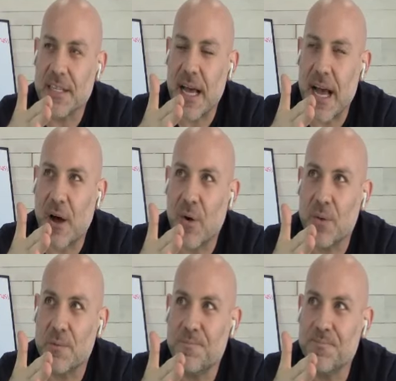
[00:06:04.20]

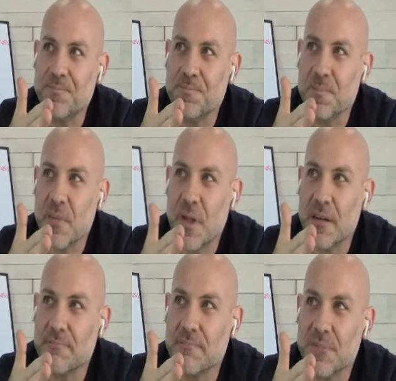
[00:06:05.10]
how,
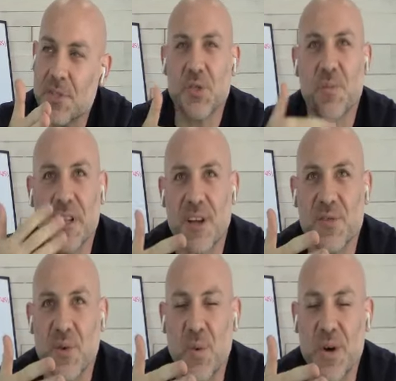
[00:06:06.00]
excuse me, a loss
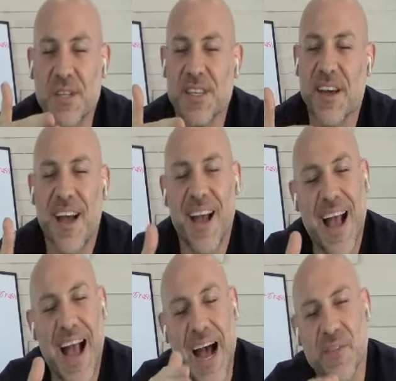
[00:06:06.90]
for words,
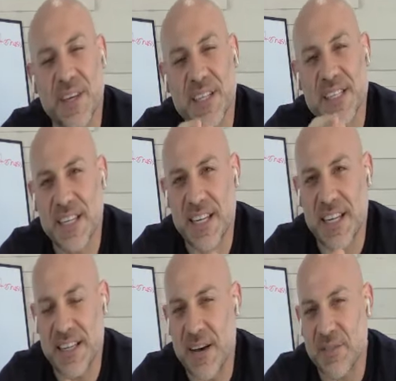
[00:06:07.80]
how the
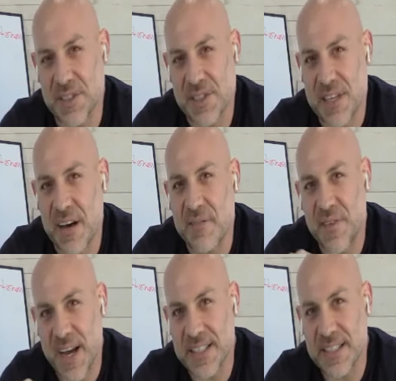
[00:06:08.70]
acidity levels
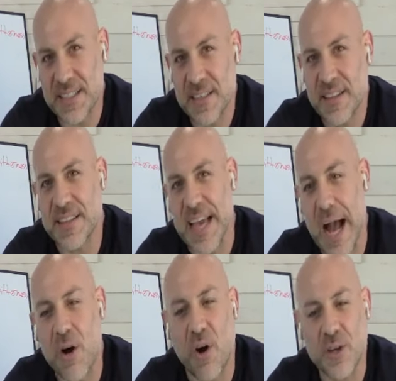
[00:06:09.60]
affect the
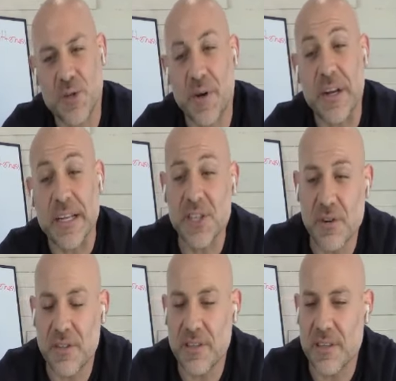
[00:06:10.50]
alcohol spirit. In
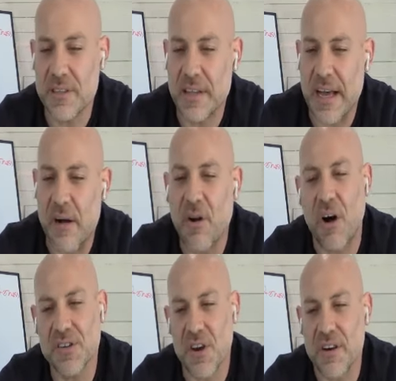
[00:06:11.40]
general,
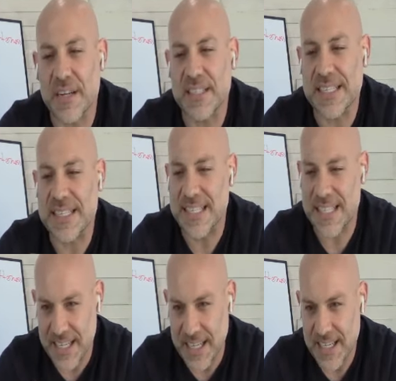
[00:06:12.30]
alcohols aren't as
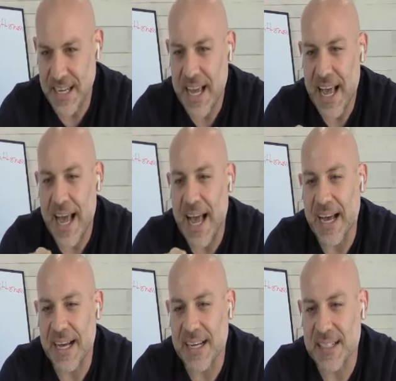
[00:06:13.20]
acidic
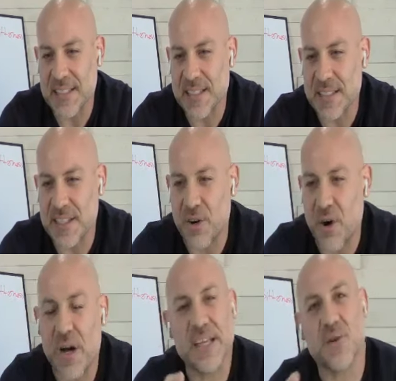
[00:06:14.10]
as,
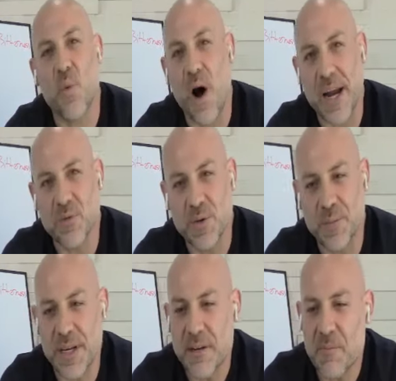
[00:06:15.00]
as a wine would
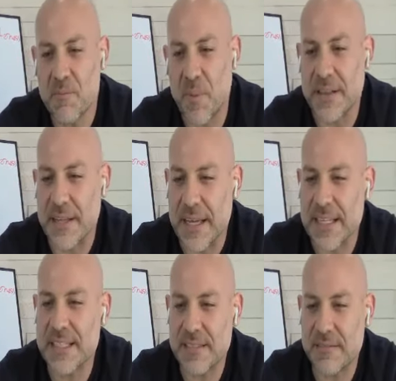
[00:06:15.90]
be, but that
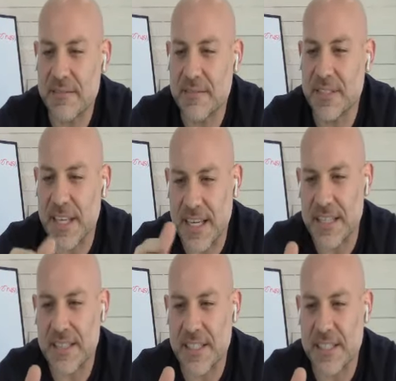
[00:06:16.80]
is to take
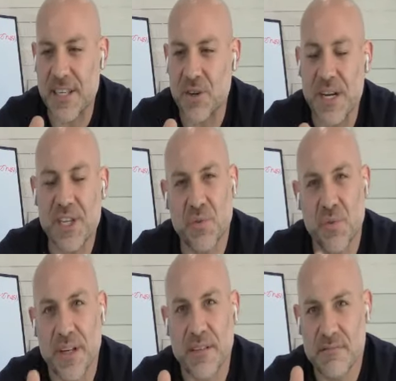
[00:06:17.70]
it in consideration when,